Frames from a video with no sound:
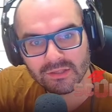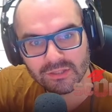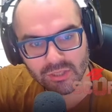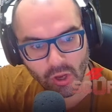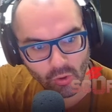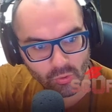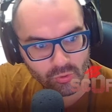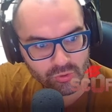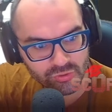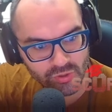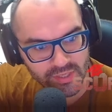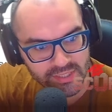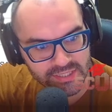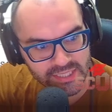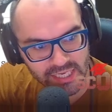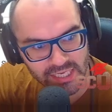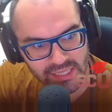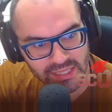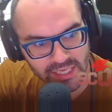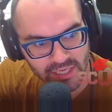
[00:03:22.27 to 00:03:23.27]
don't trust
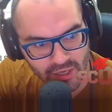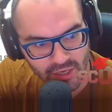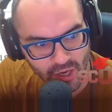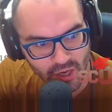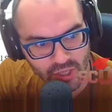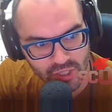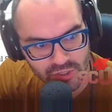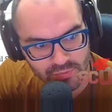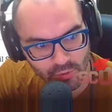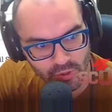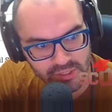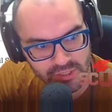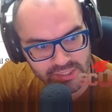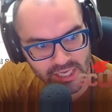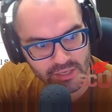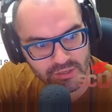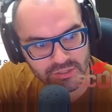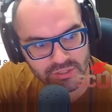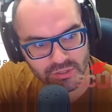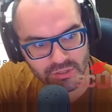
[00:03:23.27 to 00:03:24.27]
anything College Board
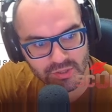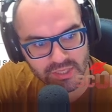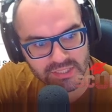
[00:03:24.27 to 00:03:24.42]
tells you.